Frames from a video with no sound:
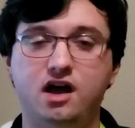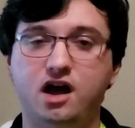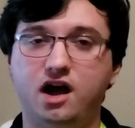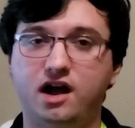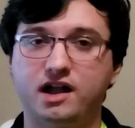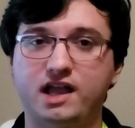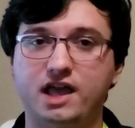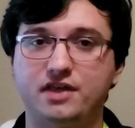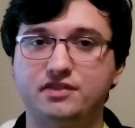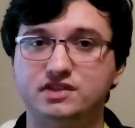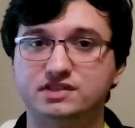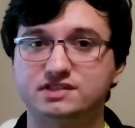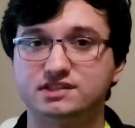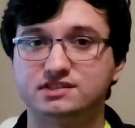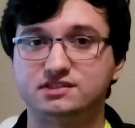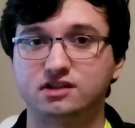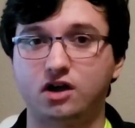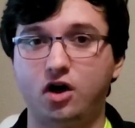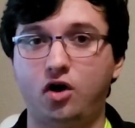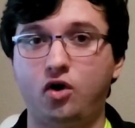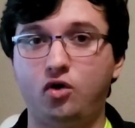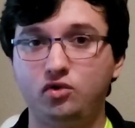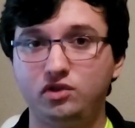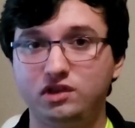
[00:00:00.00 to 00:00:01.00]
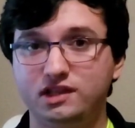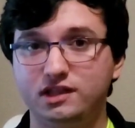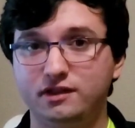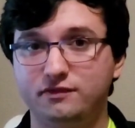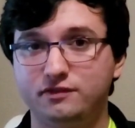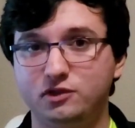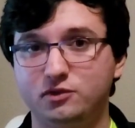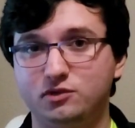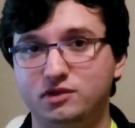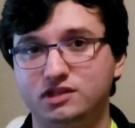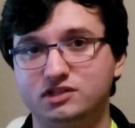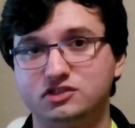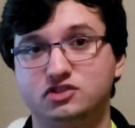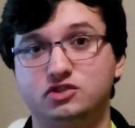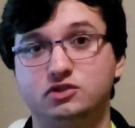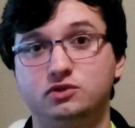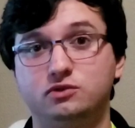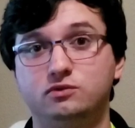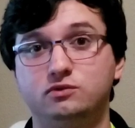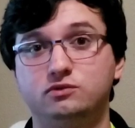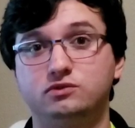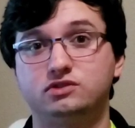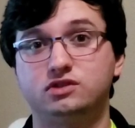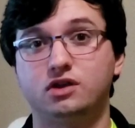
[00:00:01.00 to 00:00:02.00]
Again, this is only if you can
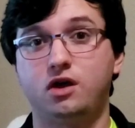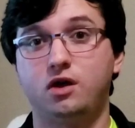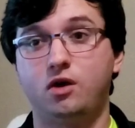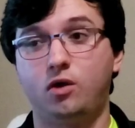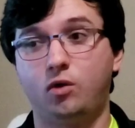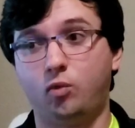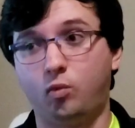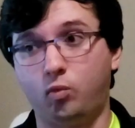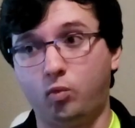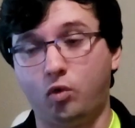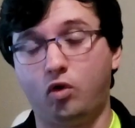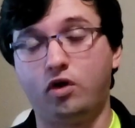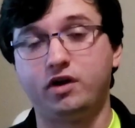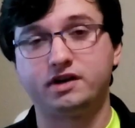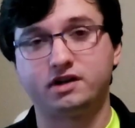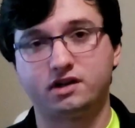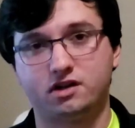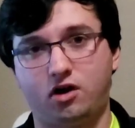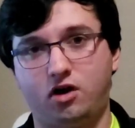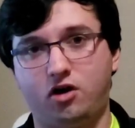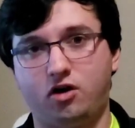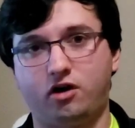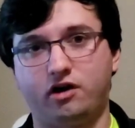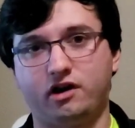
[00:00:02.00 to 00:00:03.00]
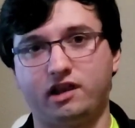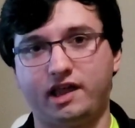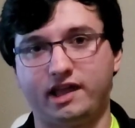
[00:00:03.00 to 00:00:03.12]
choose one card.